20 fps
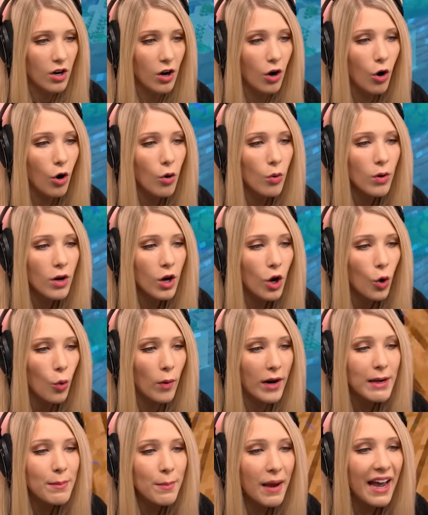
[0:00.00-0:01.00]
Oh,
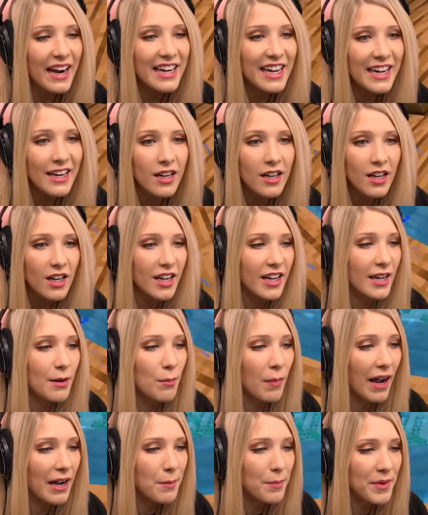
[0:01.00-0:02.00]
wait, Maddie, it what?
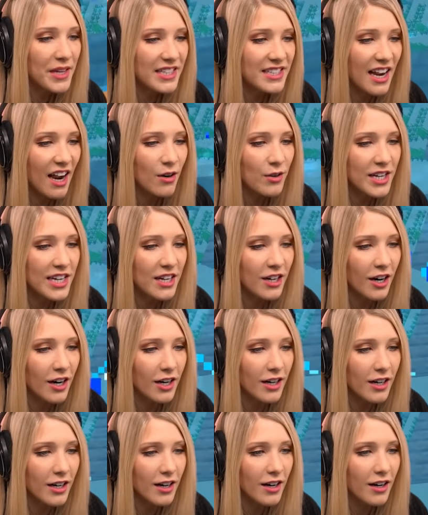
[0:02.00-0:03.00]
might be down
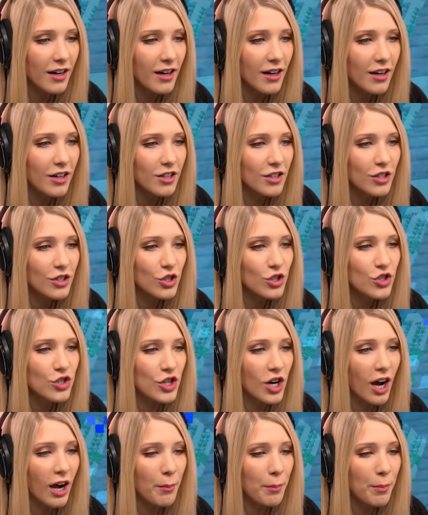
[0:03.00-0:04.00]
here. Wait, really?
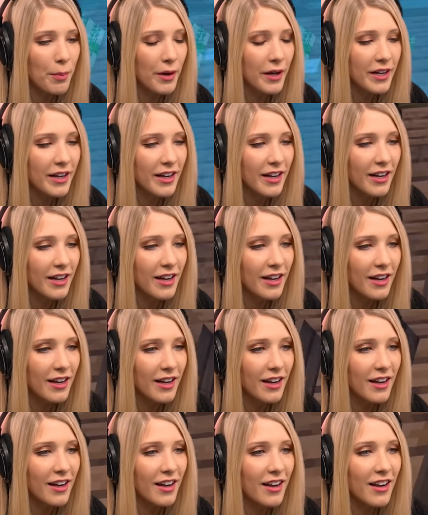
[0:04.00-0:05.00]
Jump. There's
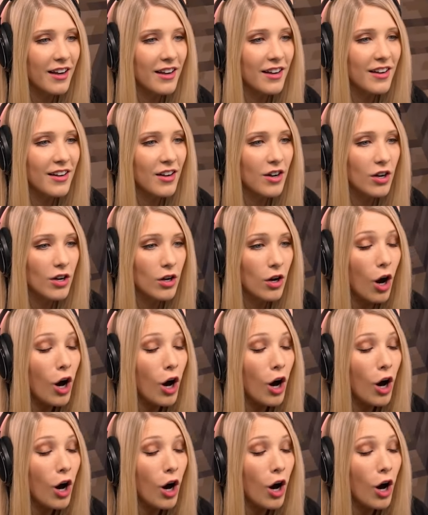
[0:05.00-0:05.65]
no way.